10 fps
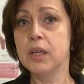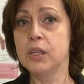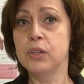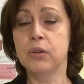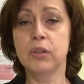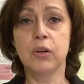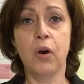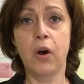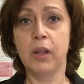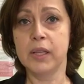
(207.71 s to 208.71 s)
You can
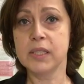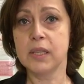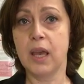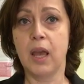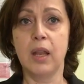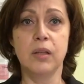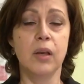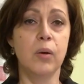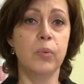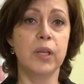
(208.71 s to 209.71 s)
call us and
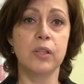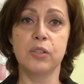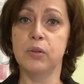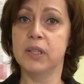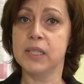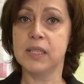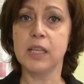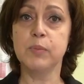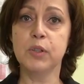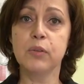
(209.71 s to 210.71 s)
we can do an
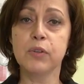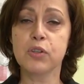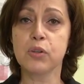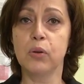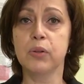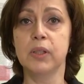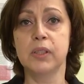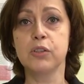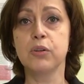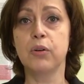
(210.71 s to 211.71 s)
assessment of your shoulder and
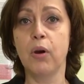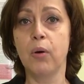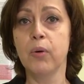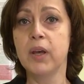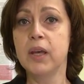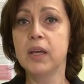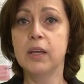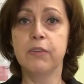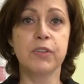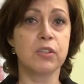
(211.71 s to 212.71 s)
let you know
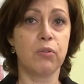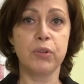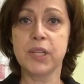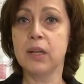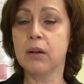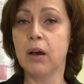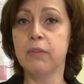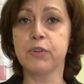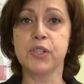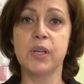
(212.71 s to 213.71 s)
if it's a rotator
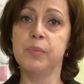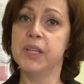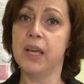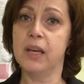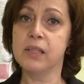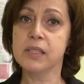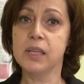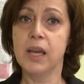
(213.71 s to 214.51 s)
cuff or something else,